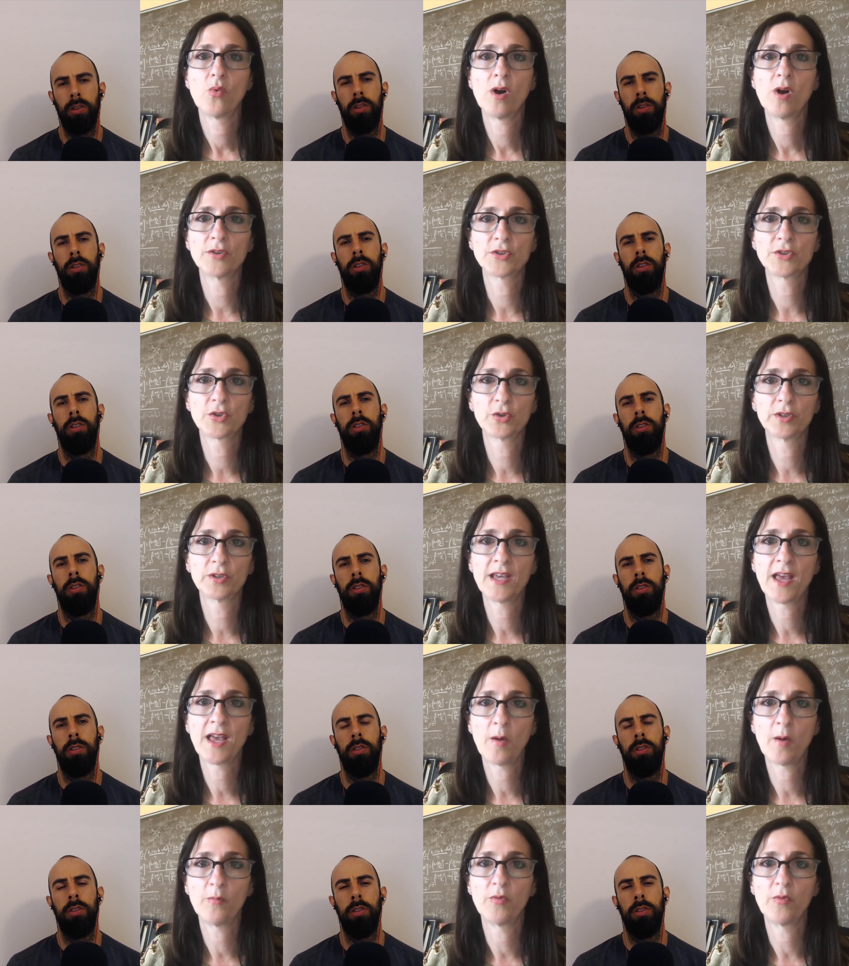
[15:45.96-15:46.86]
Speaker 1: Well,
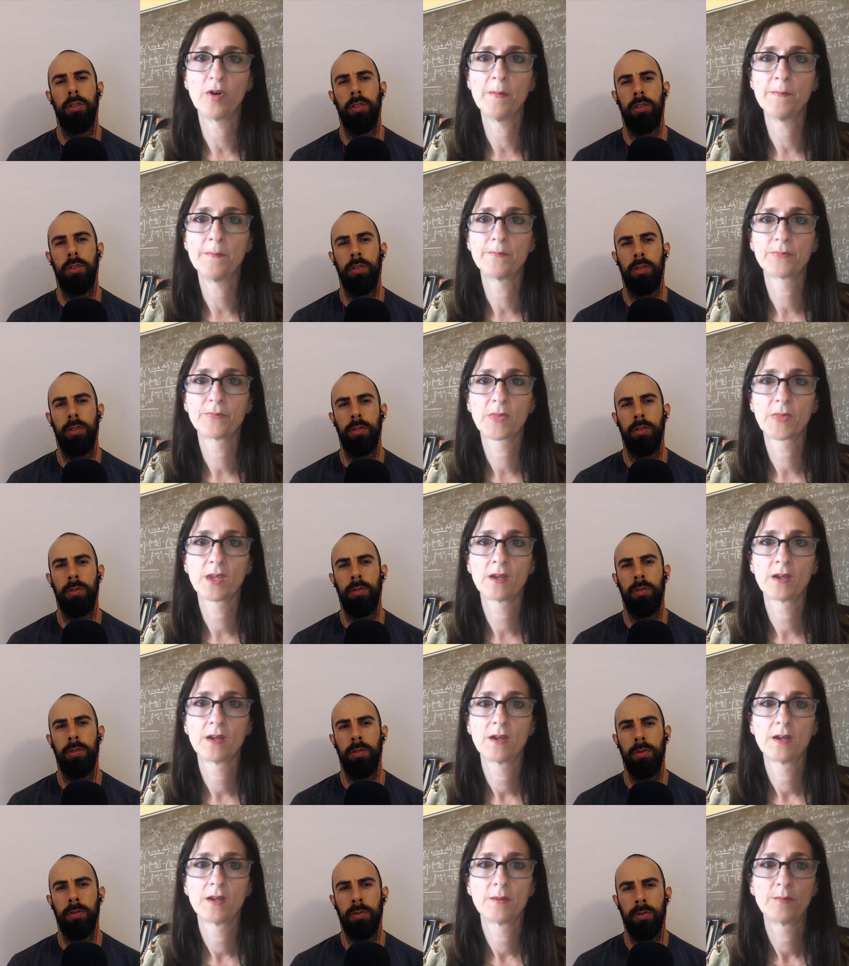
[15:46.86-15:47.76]
certainly helpful
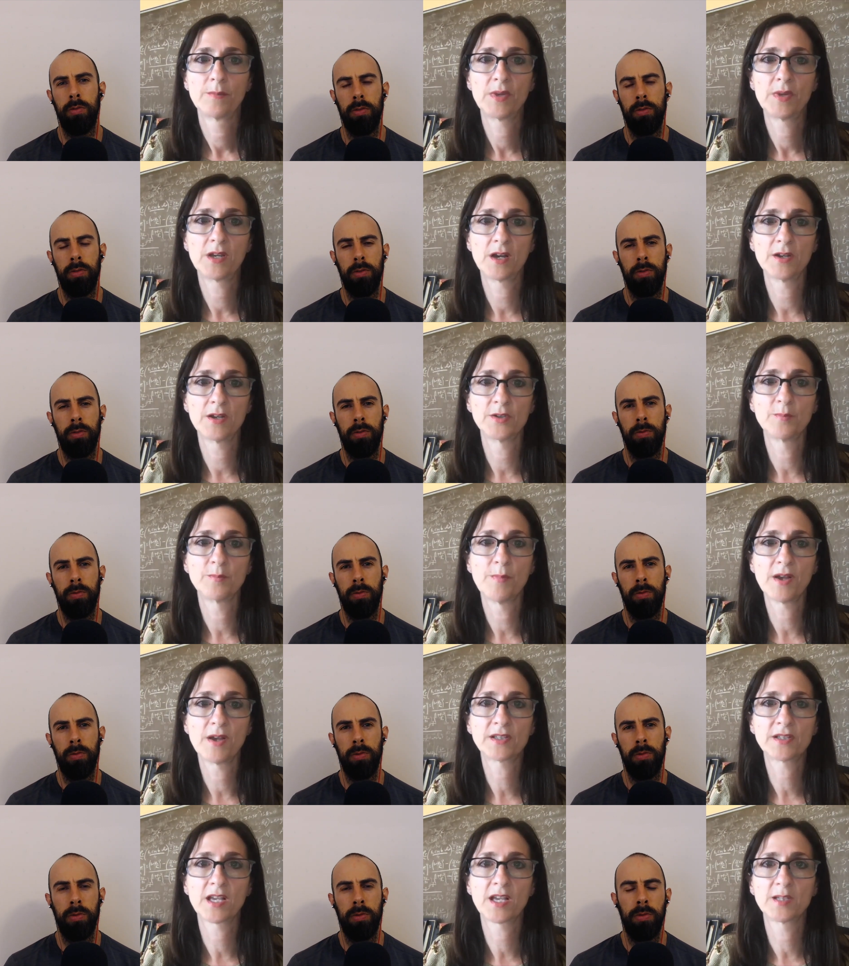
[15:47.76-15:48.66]
because
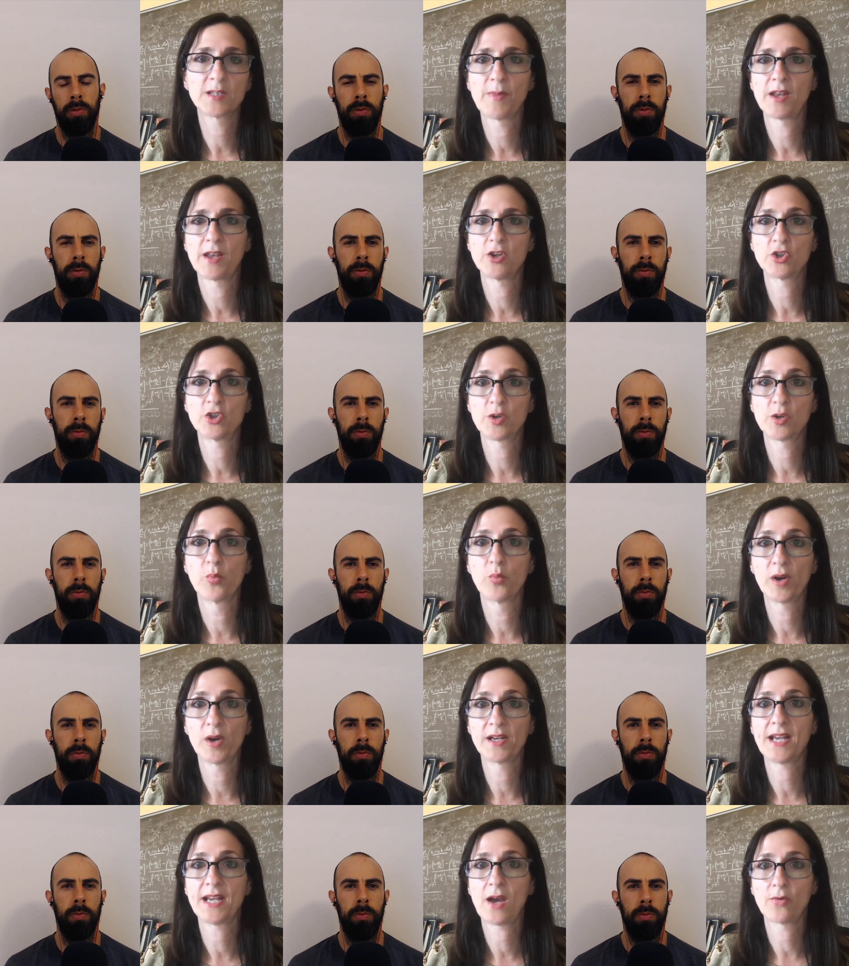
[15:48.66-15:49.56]
Musk has managed to
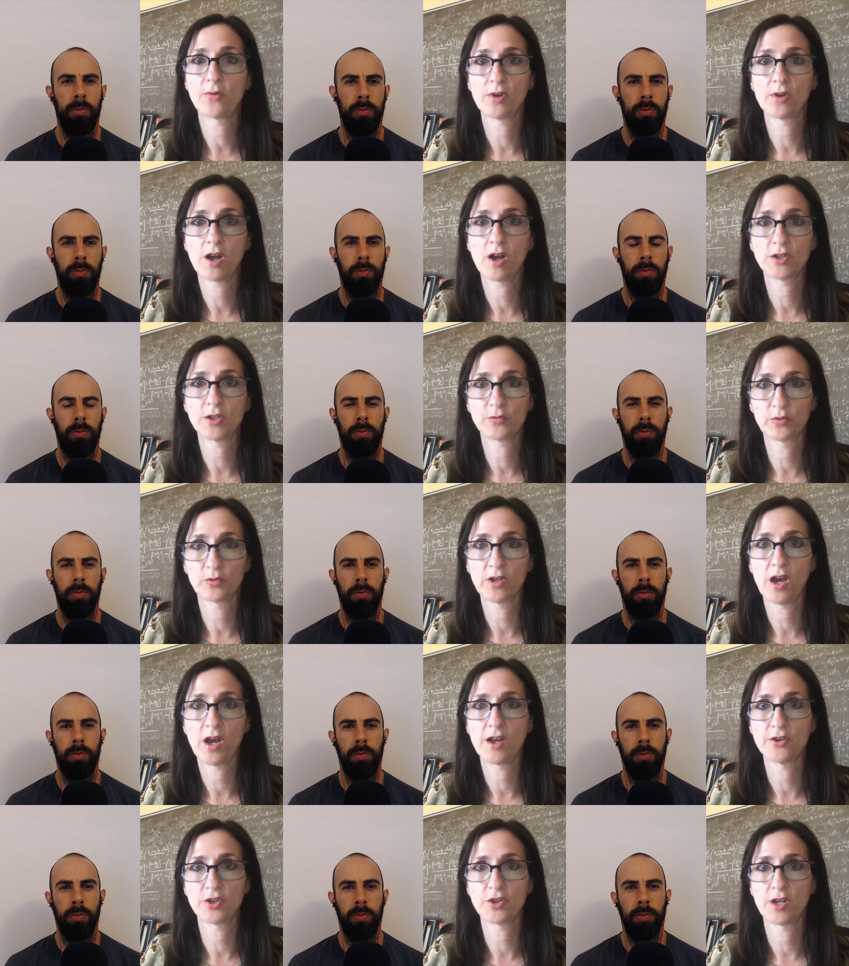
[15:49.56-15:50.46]
bring down the cost for
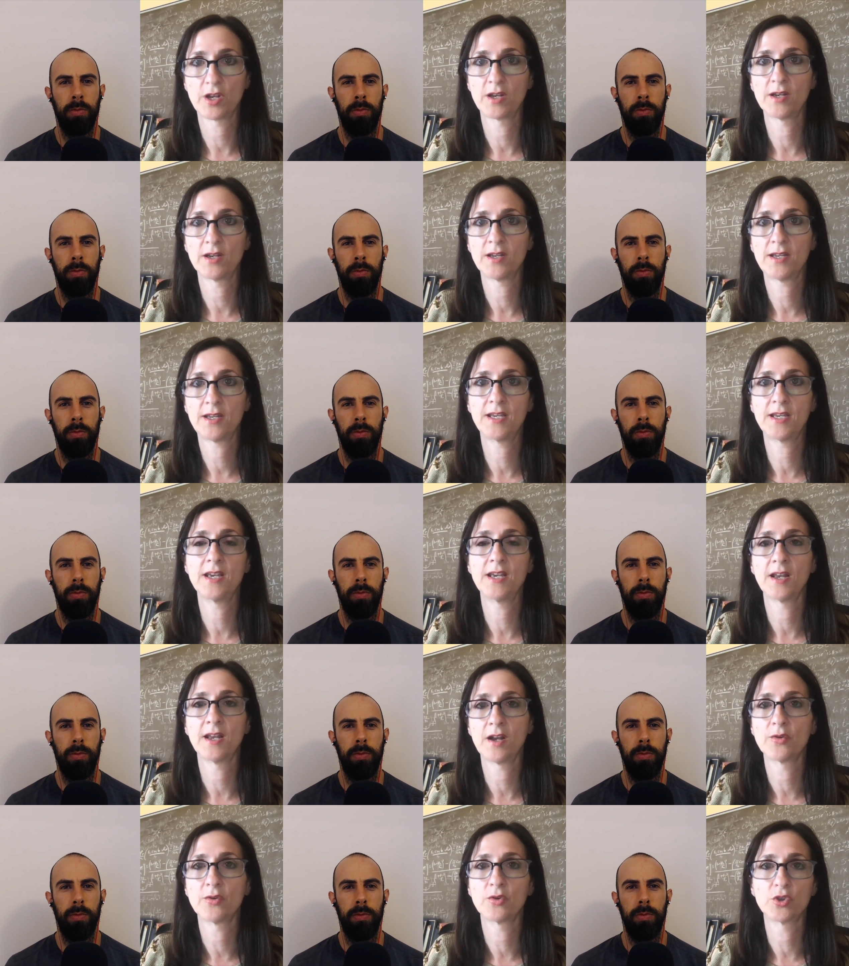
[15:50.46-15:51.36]
launch, and
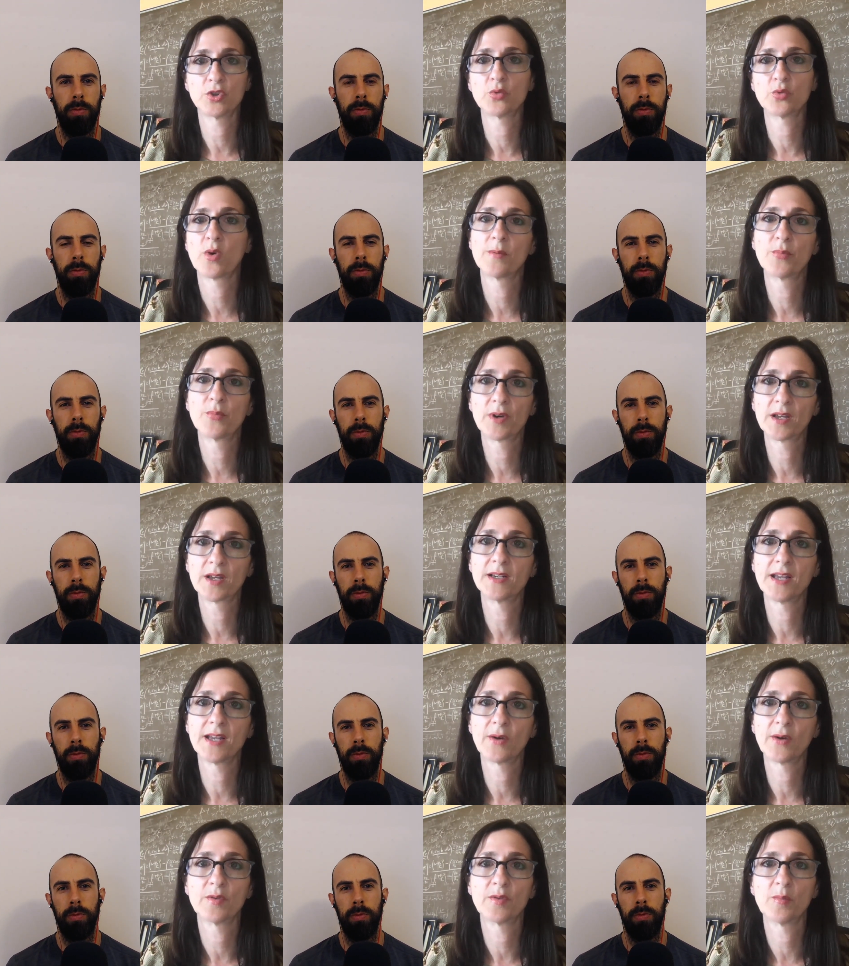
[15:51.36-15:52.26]
he and others want to bring
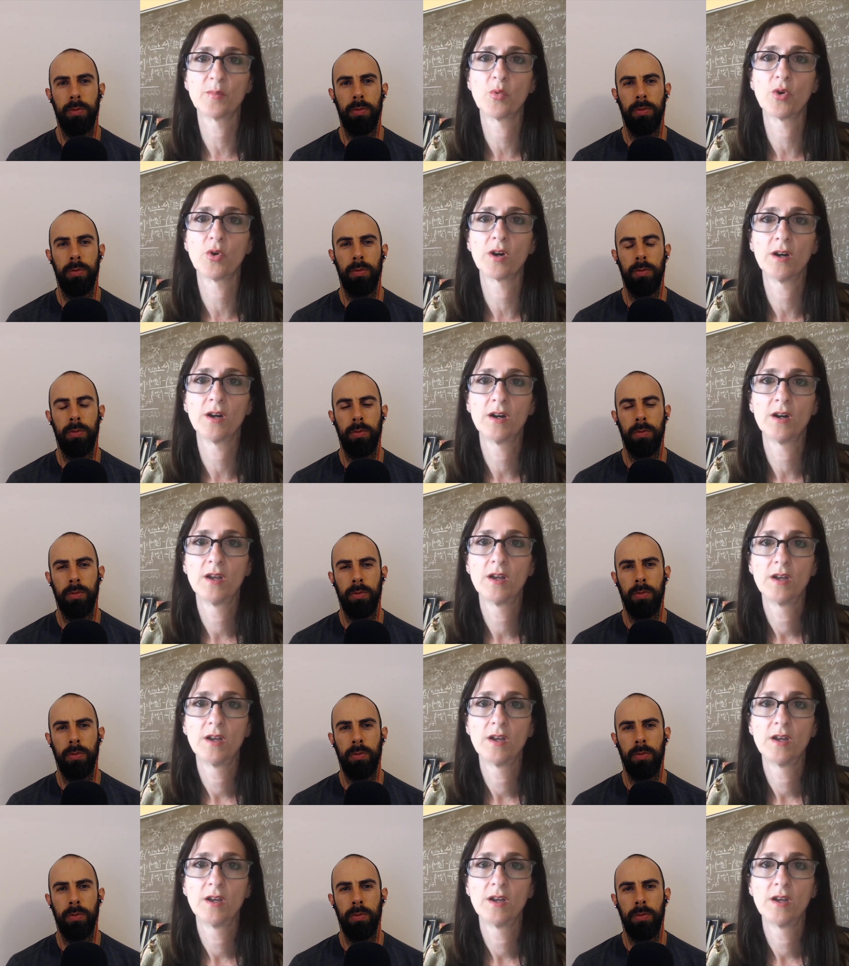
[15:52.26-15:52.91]
it down even more.